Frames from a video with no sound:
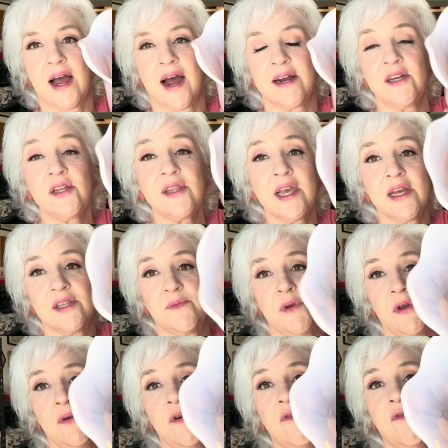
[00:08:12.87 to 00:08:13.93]
just think it's
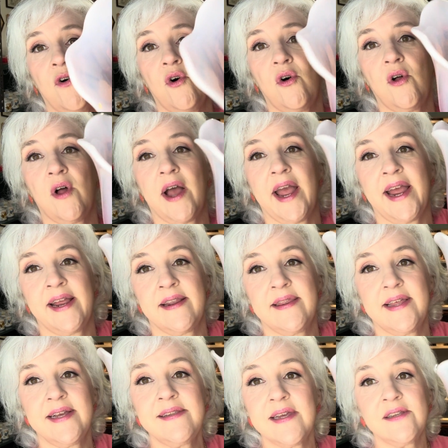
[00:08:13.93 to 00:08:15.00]
beautiful. And
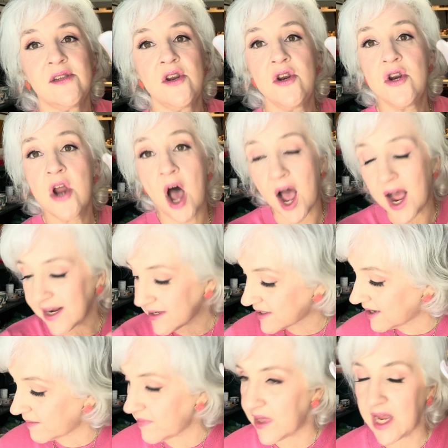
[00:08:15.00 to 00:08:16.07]
this is not
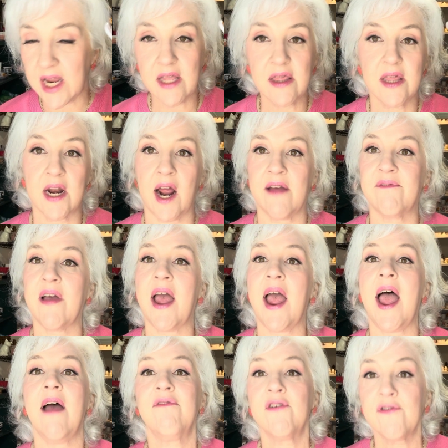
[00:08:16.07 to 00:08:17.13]
something that I've
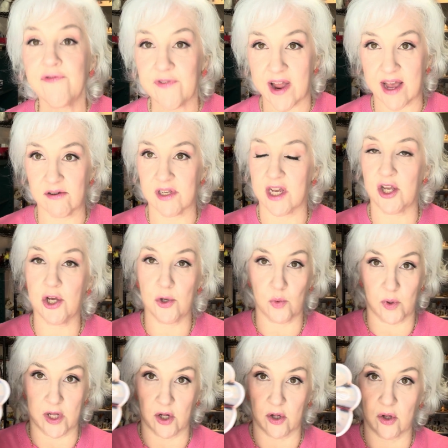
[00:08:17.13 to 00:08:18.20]
ever found at
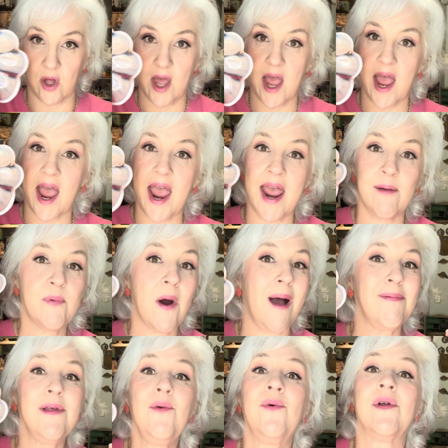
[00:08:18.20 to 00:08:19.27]
Goodwill and
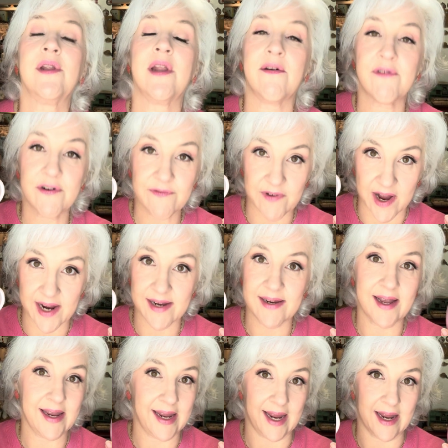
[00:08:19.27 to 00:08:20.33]
probably will never find
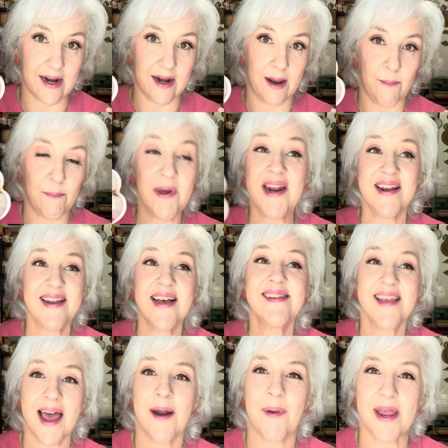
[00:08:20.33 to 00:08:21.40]
again. But it does
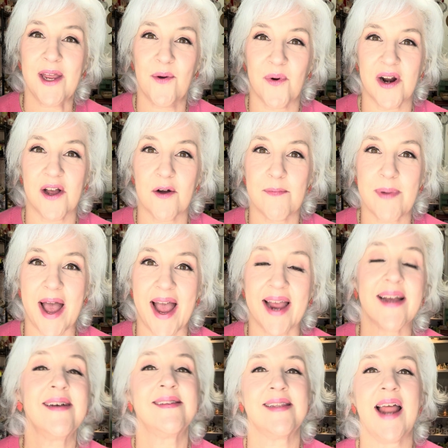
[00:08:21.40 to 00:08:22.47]
kind of make you want to go back,
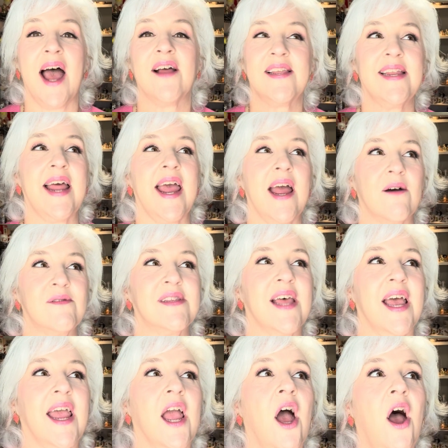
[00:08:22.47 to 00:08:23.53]
because now today I was
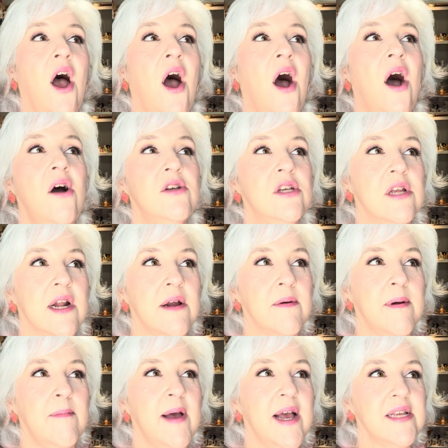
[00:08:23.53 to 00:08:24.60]
like, oh, should I
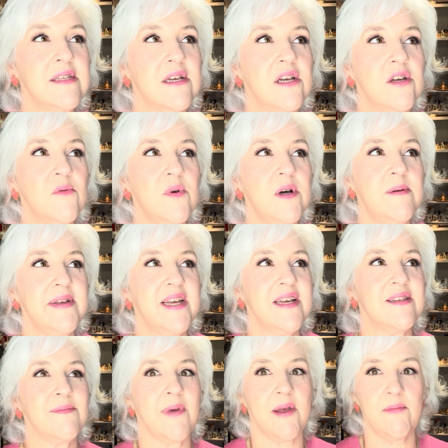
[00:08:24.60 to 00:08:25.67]
run back to Goodwill?
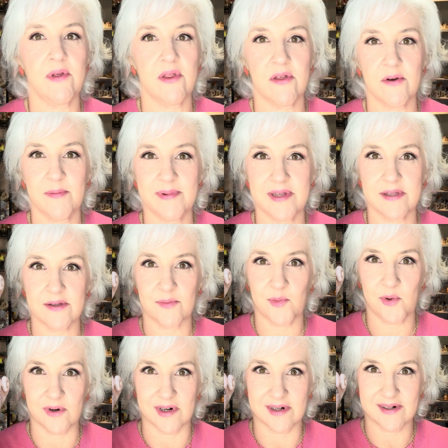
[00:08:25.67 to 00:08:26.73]
Because maybe there'll be some
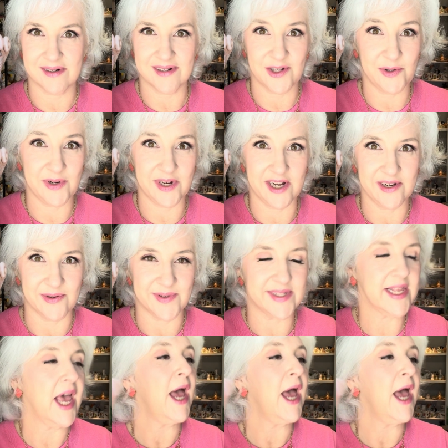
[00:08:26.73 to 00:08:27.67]
more. Who knows?